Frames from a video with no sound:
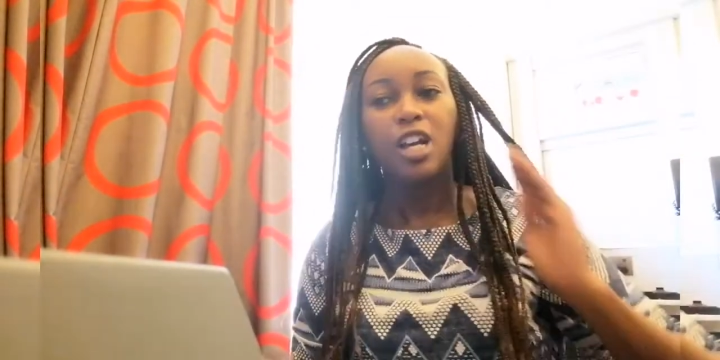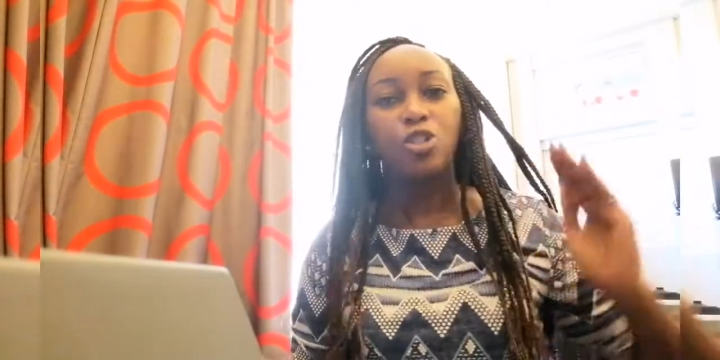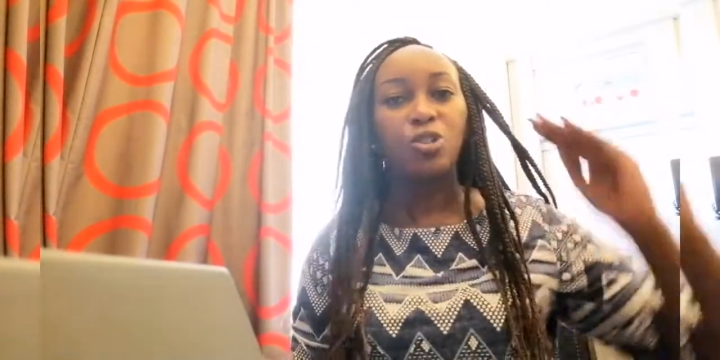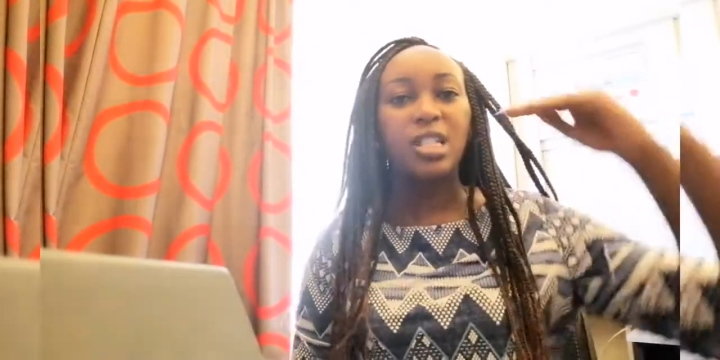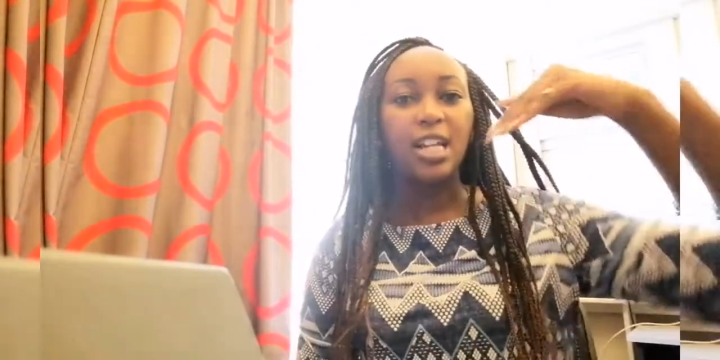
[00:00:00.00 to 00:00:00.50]

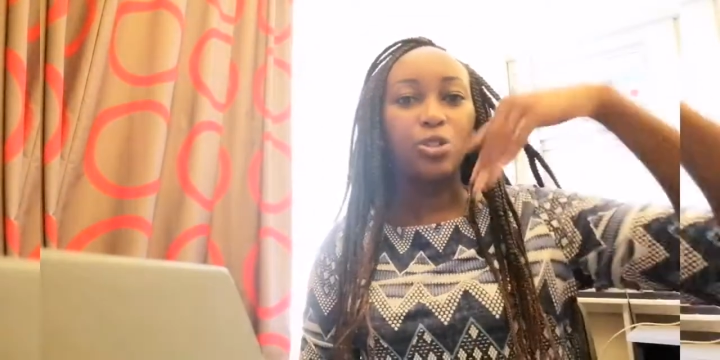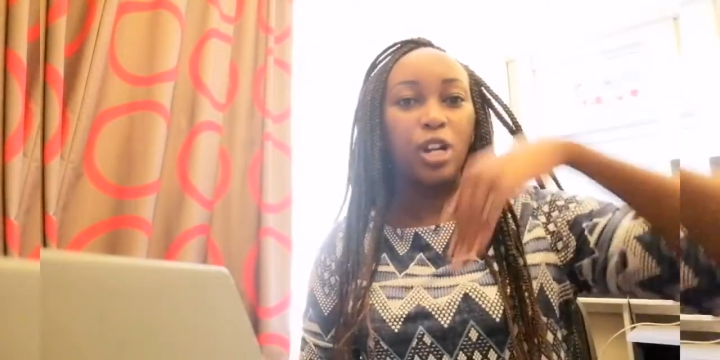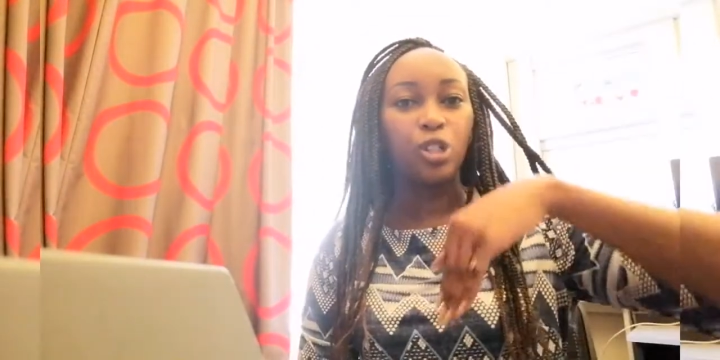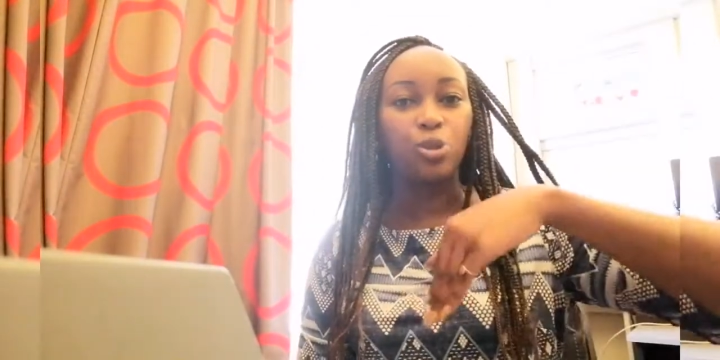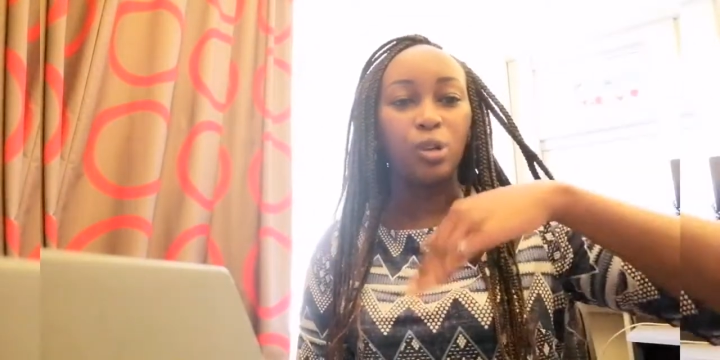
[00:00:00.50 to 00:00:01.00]
So say
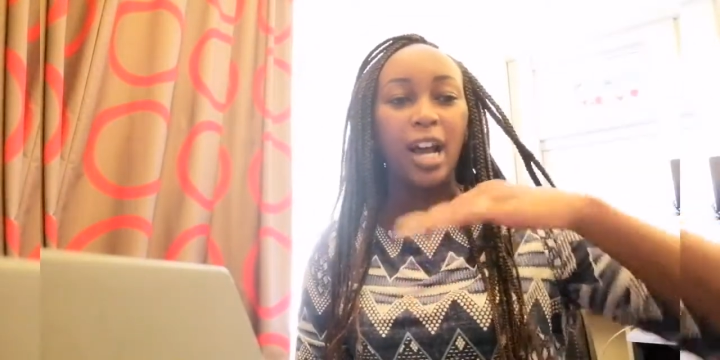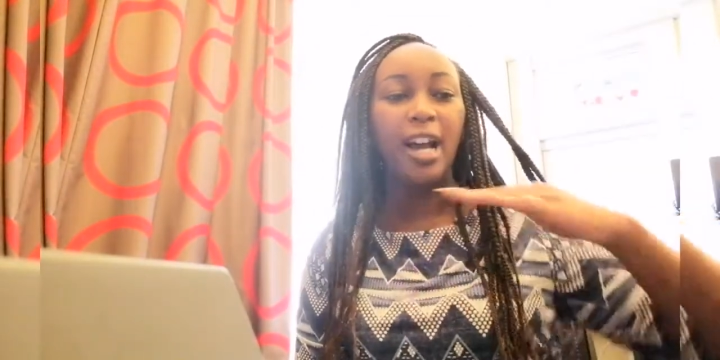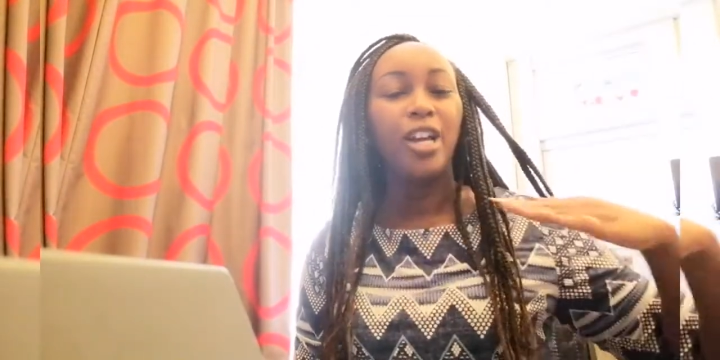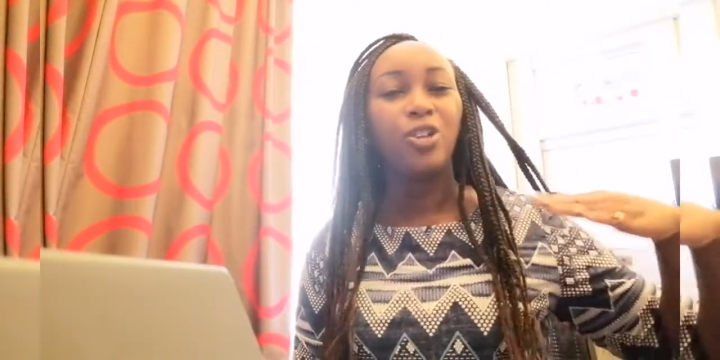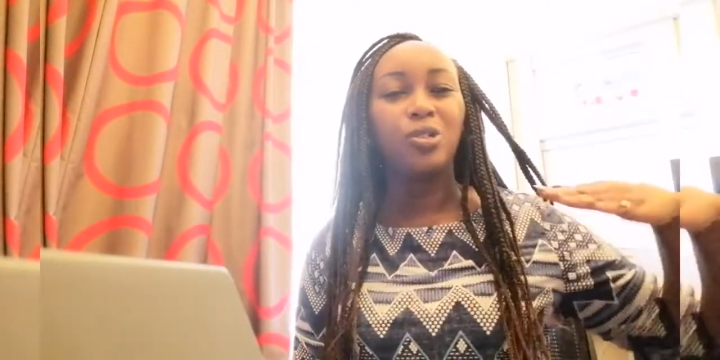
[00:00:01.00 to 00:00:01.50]

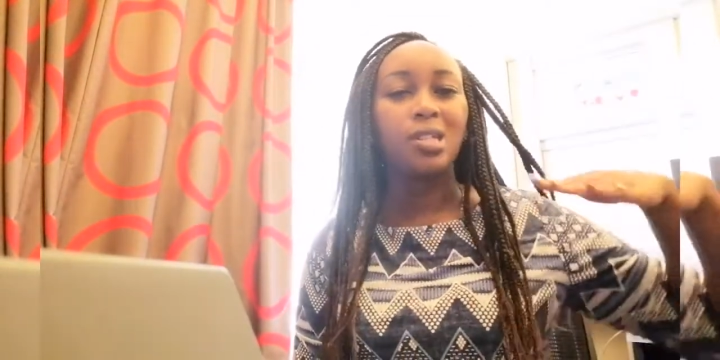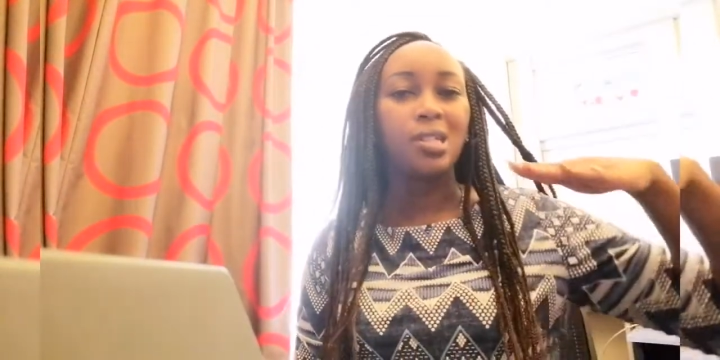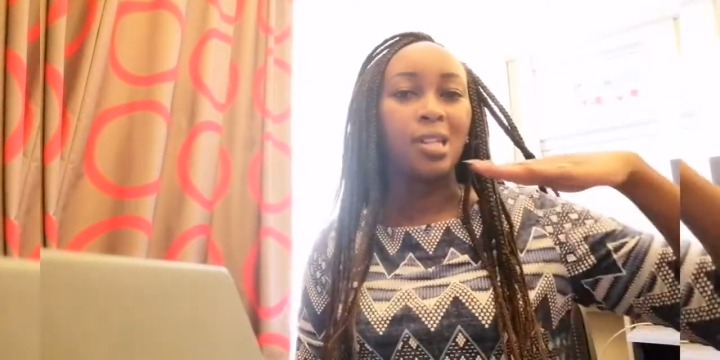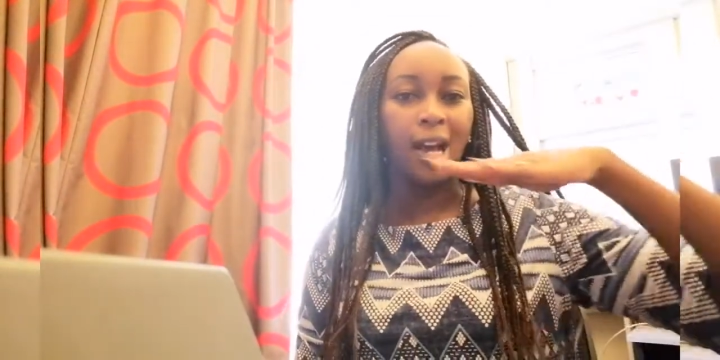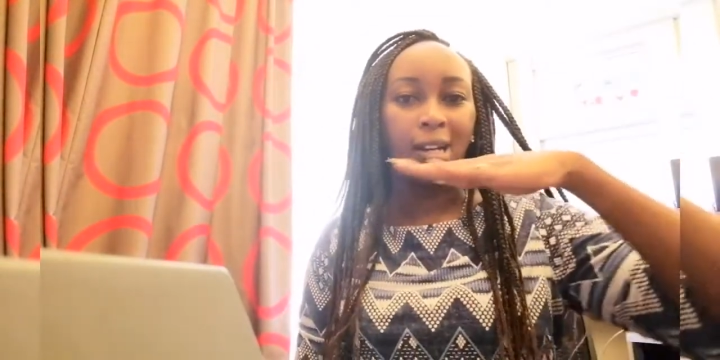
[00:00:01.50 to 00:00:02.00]
tunashuka, you're
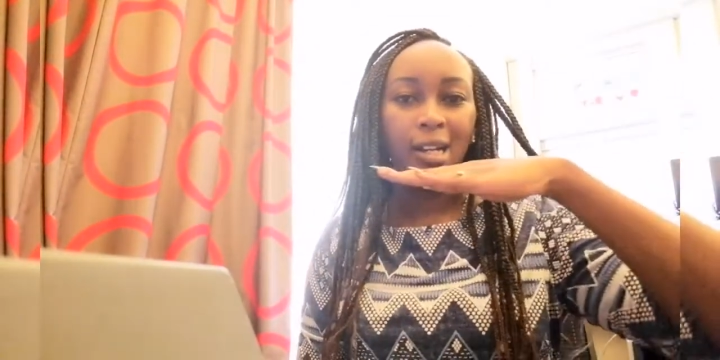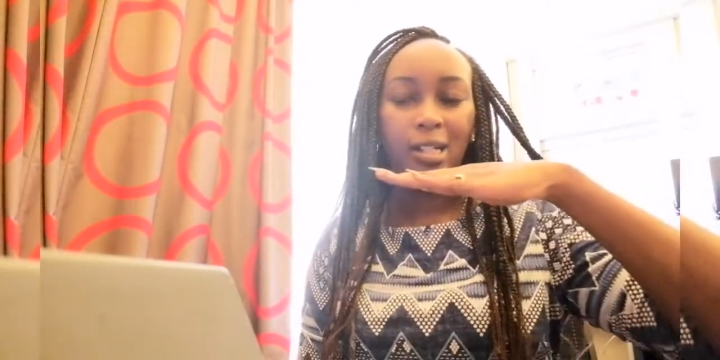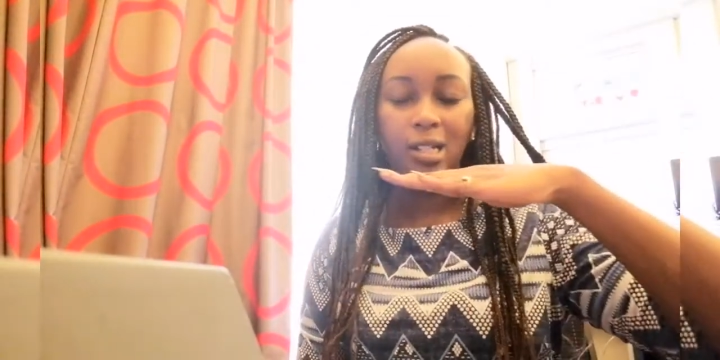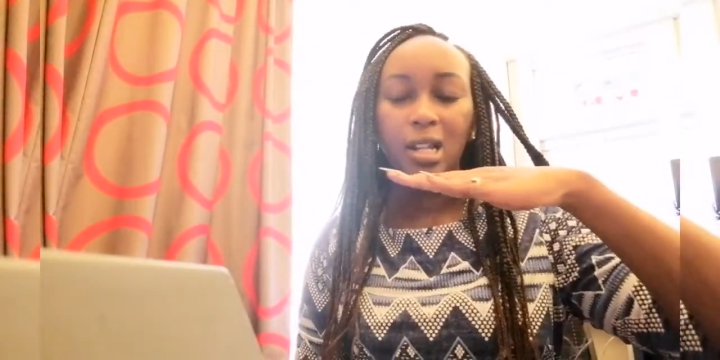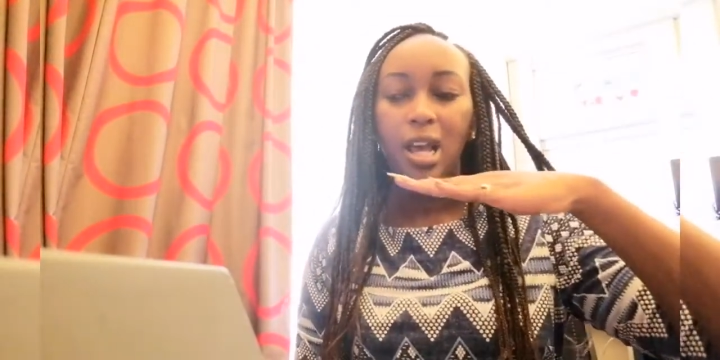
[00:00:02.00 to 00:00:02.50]
just
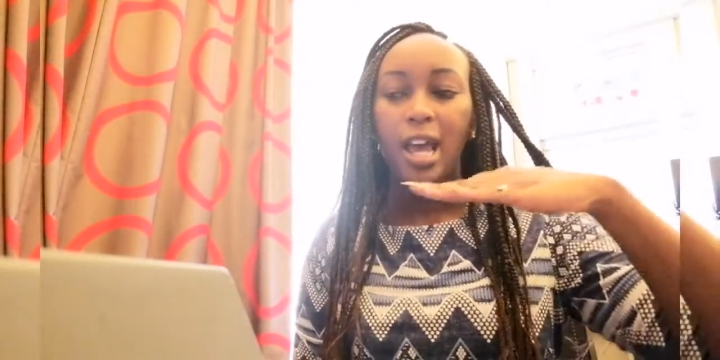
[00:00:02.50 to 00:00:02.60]
stagnant.